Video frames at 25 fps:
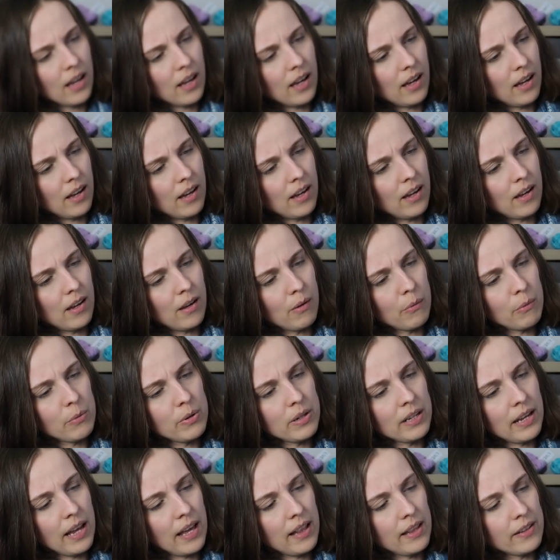uh,
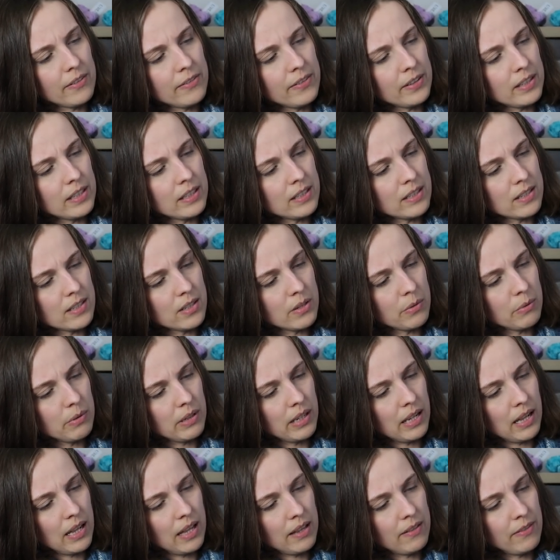woolly elephant,
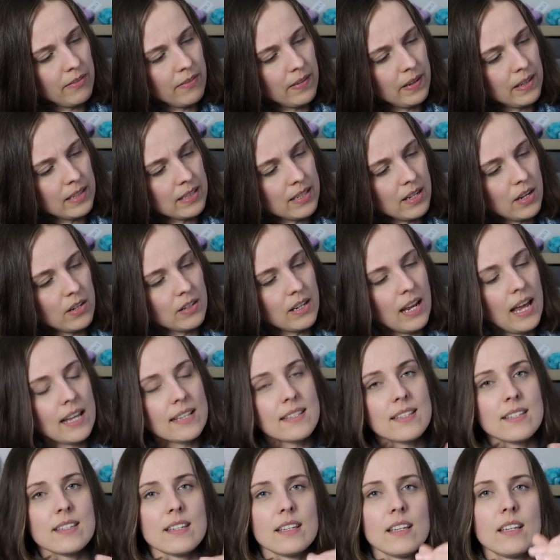woolly elephant on
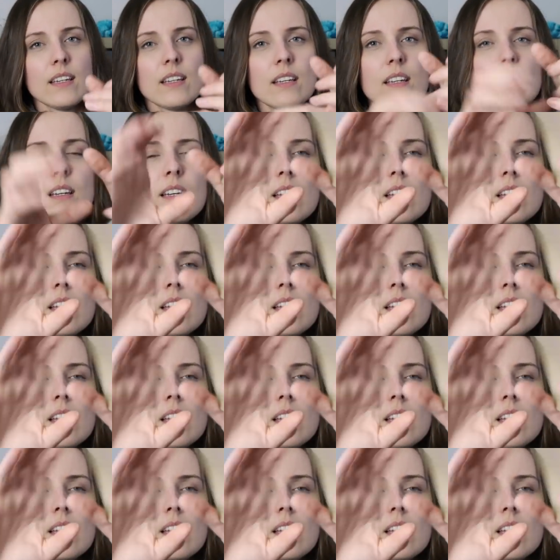Etsy.